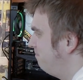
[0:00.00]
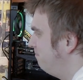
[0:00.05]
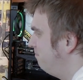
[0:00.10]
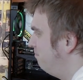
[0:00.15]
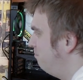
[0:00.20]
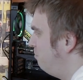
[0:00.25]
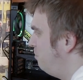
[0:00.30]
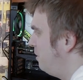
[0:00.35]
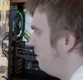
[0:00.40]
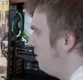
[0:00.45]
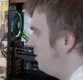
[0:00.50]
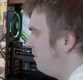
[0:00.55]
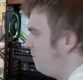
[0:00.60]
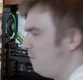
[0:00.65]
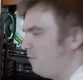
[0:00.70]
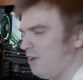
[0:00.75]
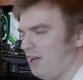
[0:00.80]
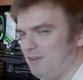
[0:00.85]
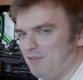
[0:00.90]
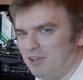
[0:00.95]
But
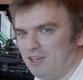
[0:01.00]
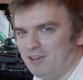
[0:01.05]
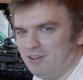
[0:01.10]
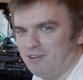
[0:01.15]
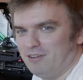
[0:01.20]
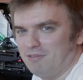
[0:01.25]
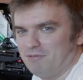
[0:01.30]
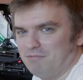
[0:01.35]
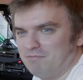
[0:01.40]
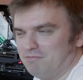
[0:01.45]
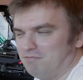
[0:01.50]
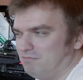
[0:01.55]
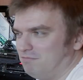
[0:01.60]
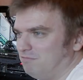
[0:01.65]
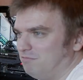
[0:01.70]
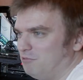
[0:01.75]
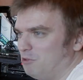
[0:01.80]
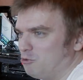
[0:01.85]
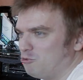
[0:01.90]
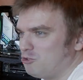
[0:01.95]
if you have
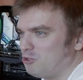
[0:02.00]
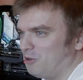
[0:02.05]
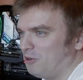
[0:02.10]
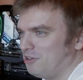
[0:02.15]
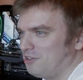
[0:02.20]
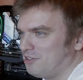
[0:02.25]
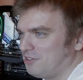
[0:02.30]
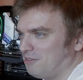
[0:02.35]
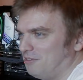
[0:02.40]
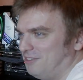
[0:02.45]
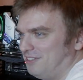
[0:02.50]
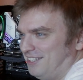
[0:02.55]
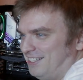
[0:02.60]
no choice,